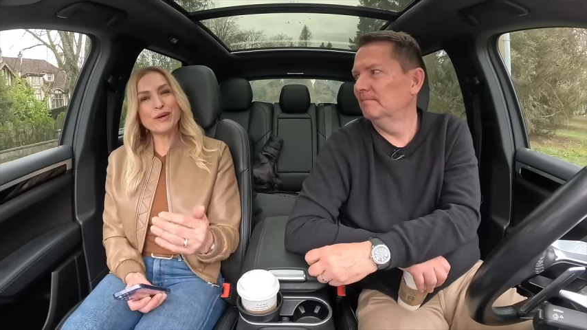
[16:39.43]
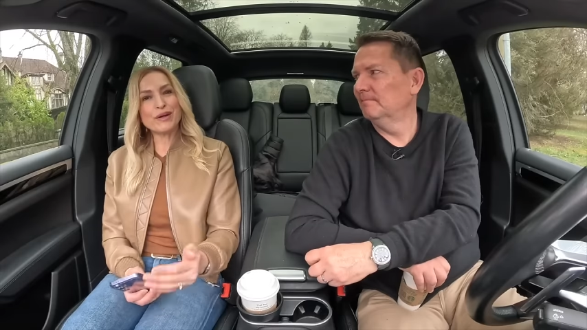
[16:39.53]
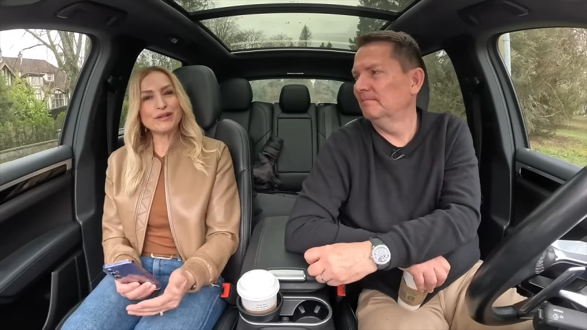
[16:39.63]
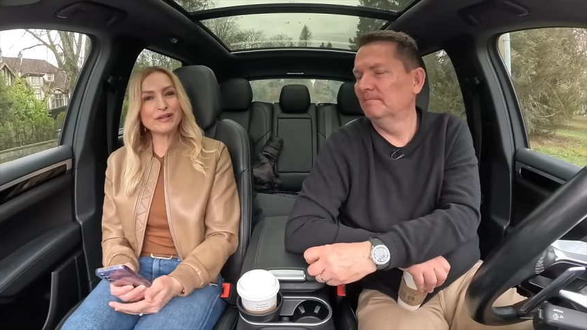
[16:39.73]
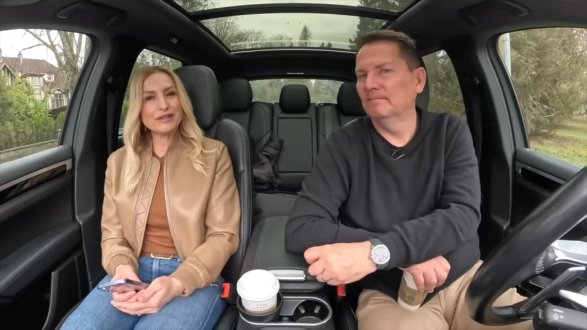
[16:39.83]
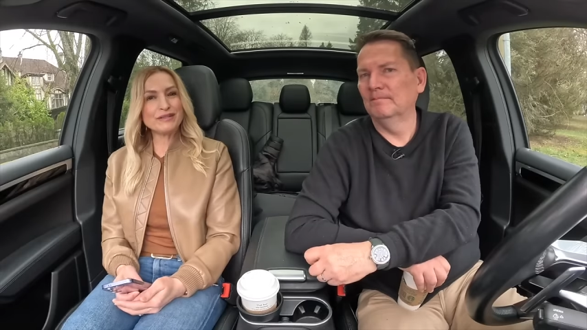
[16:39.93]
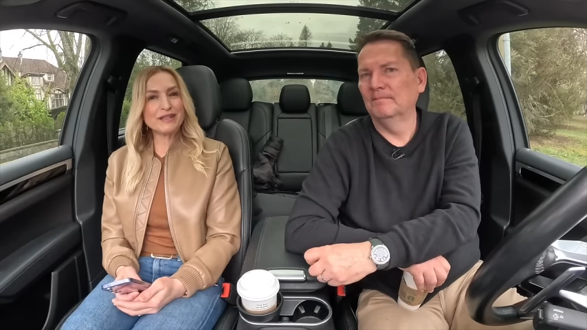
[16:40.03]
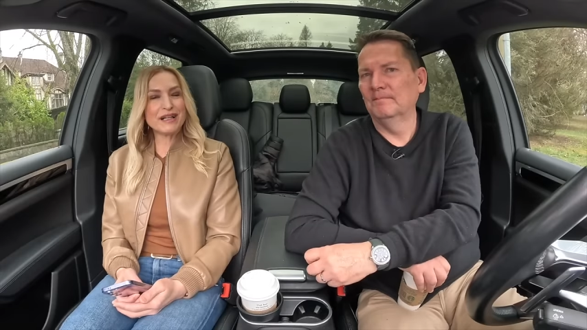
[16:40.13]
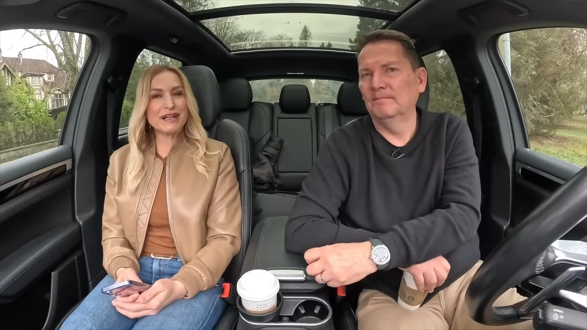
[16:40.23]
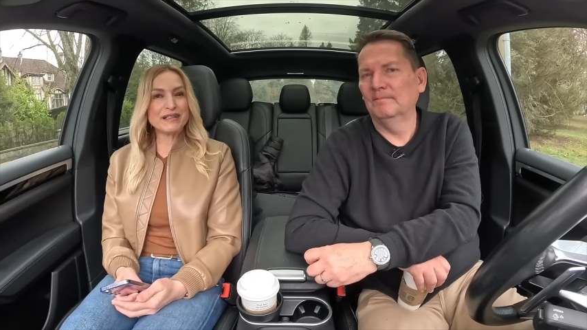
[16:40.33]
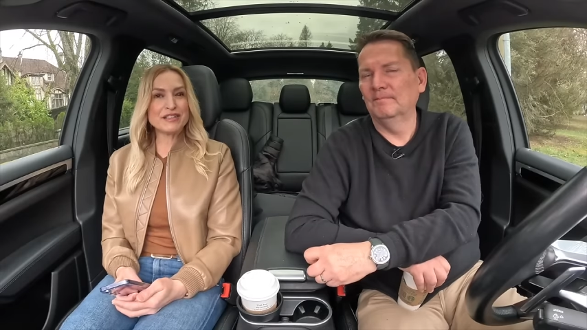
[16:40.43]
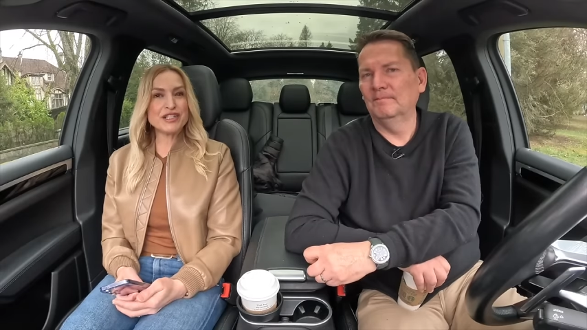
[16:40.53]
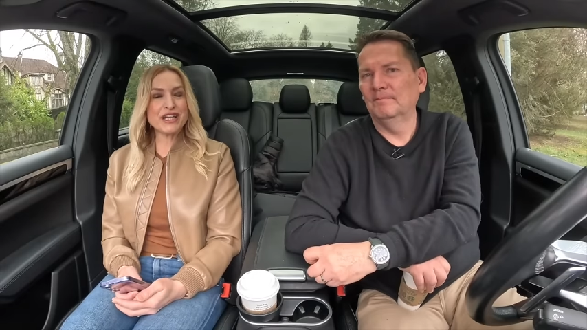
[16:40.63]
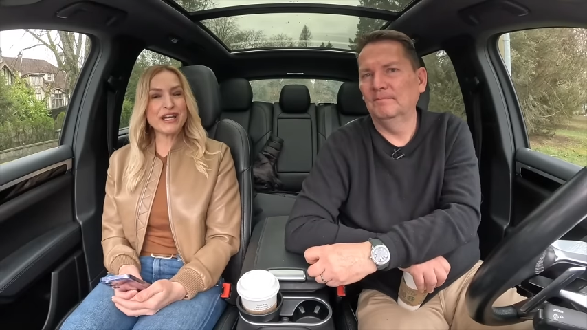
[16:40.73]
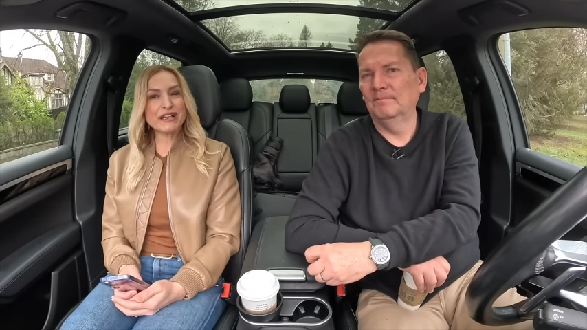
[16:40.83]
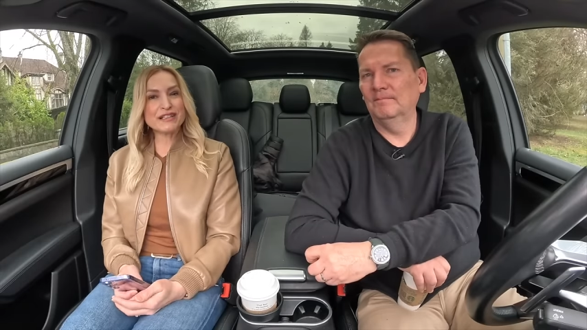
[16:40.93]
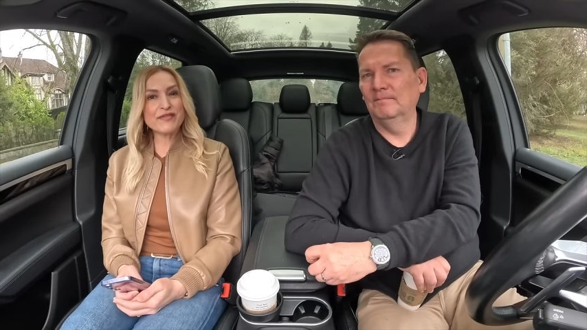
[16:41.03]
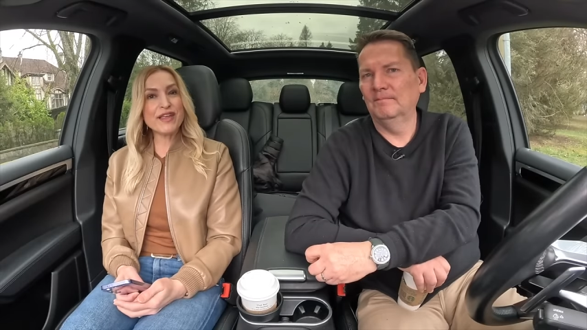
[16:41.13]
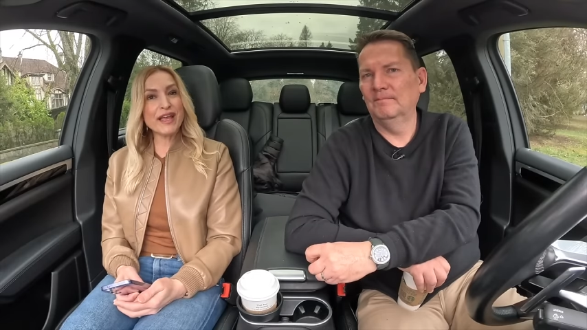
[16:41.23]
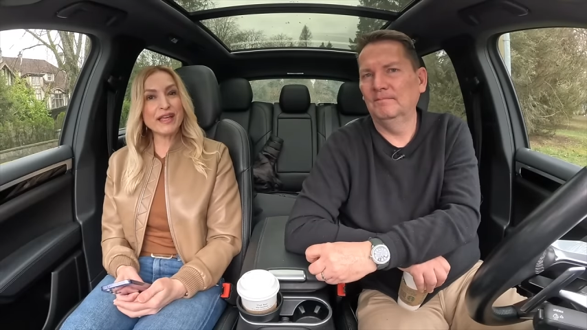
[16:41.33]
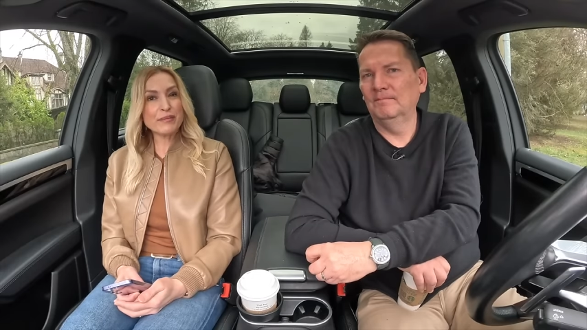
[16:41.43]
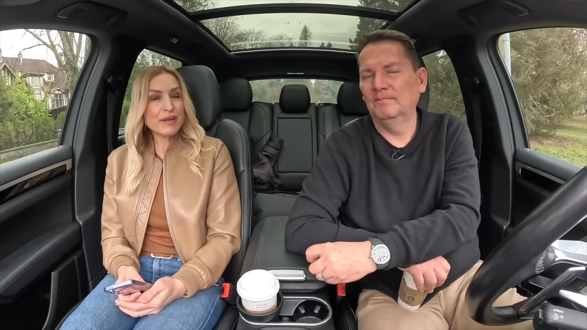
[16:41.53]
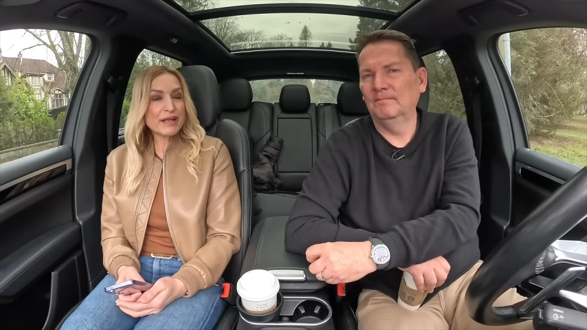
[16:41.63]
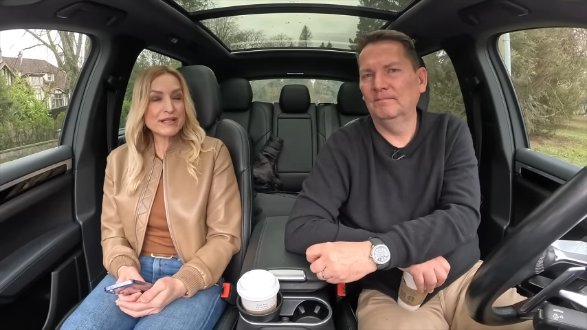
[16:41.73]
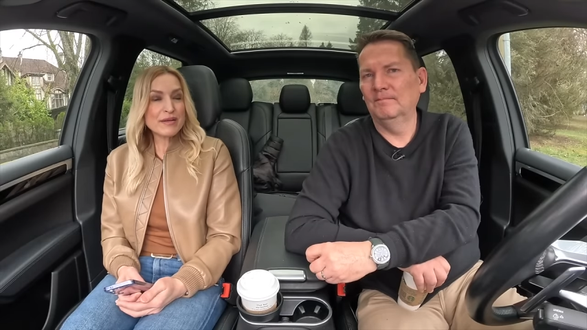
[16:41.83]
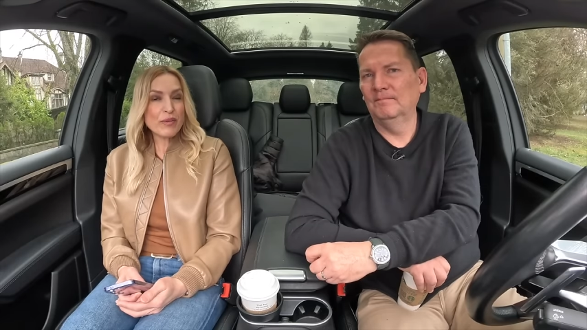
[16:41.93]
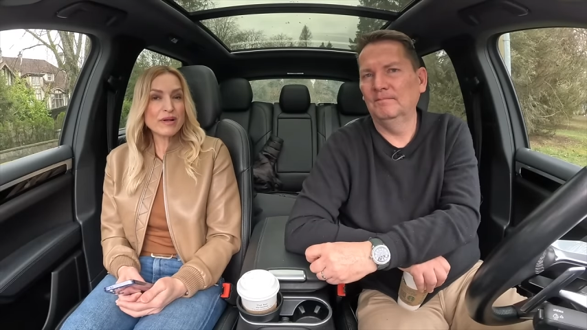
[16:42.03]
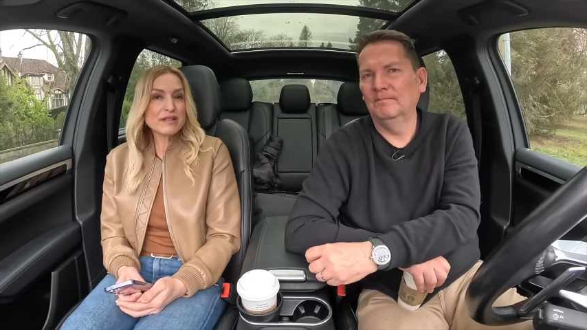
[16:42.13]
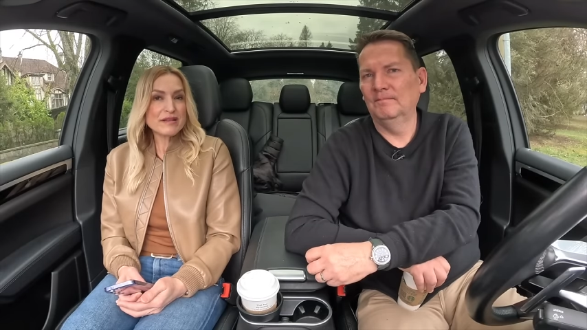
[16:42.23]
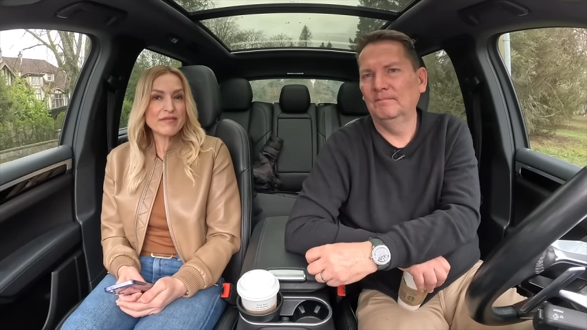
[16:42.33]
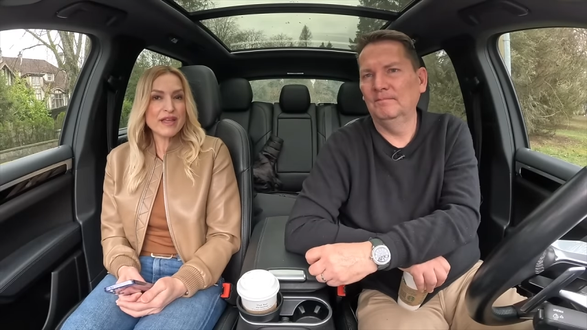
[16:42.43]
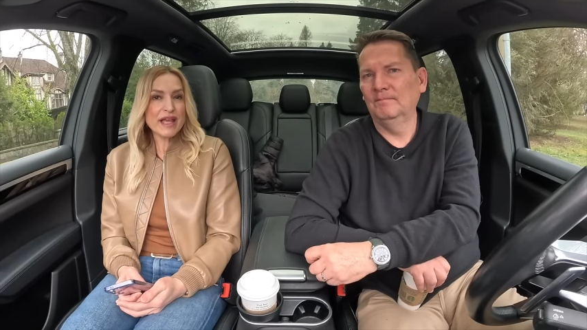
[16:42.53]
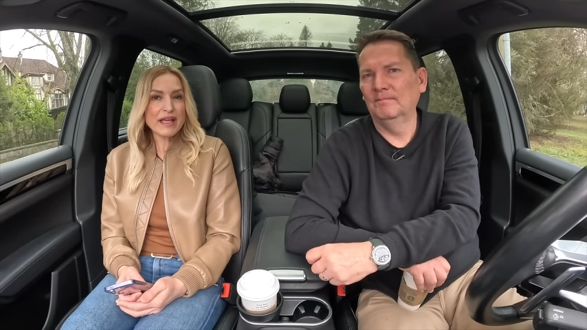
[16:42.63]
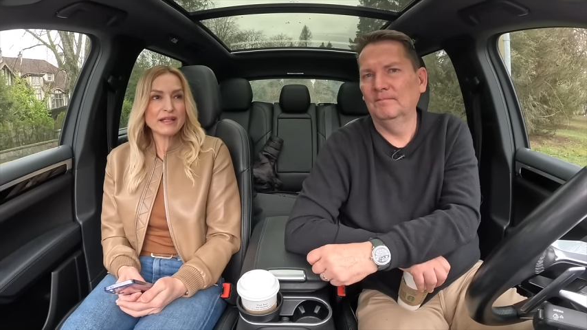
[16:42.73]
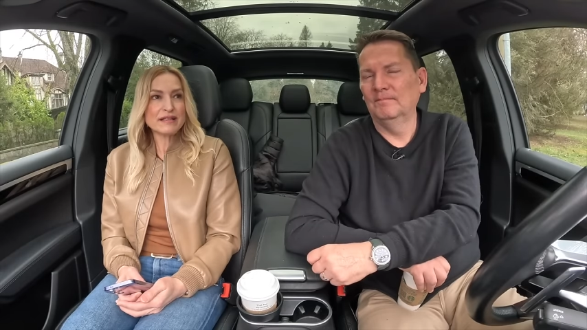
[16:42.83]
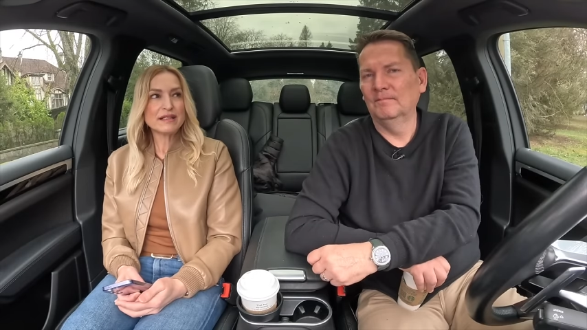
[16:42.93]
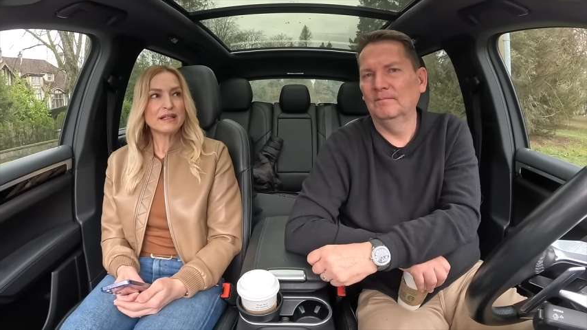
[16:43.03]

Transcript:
Speaker 1: model uh, GX V8 because he wants a V8.